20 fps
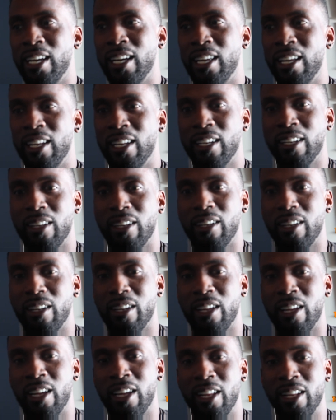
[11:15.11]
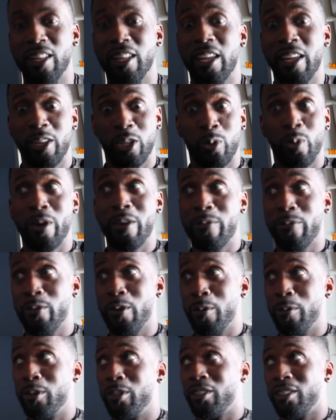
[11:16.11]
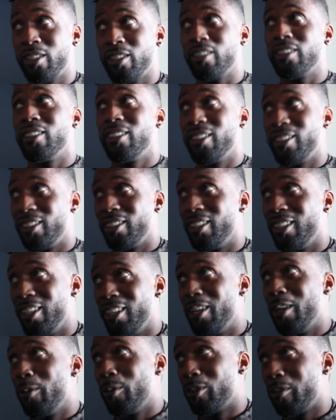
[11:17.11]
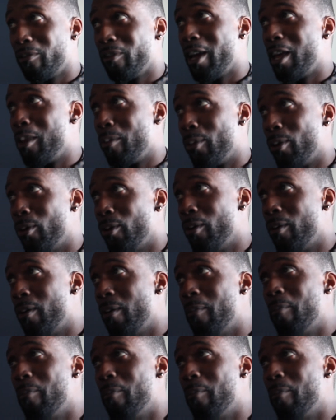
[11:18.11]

and that 24 was, it was available.